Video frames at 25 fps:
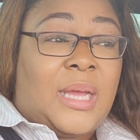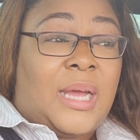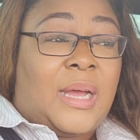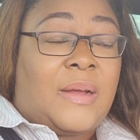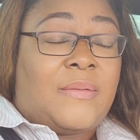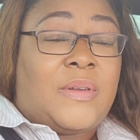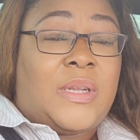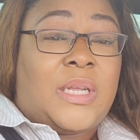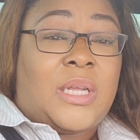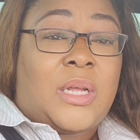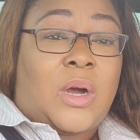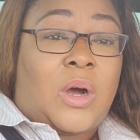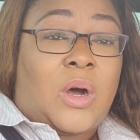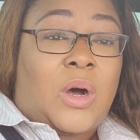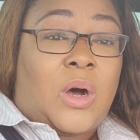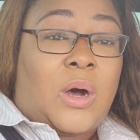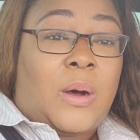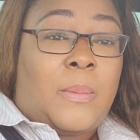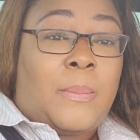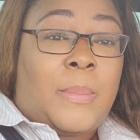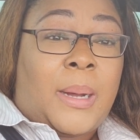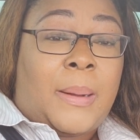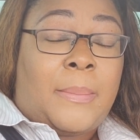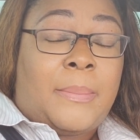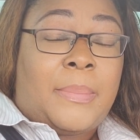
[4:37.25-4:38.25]
I did
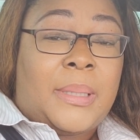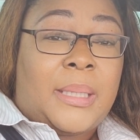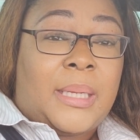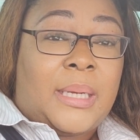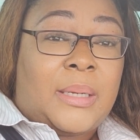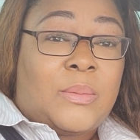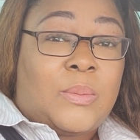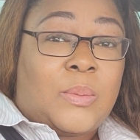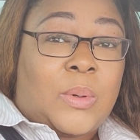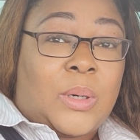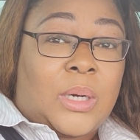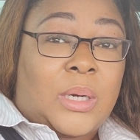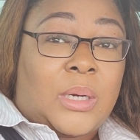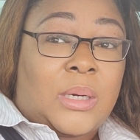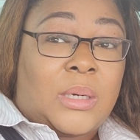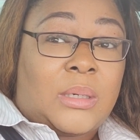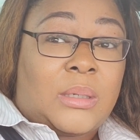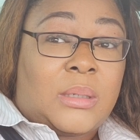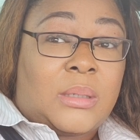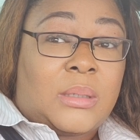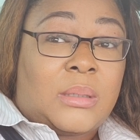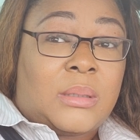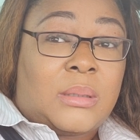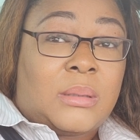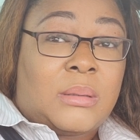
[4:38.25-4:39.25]
all my blood work.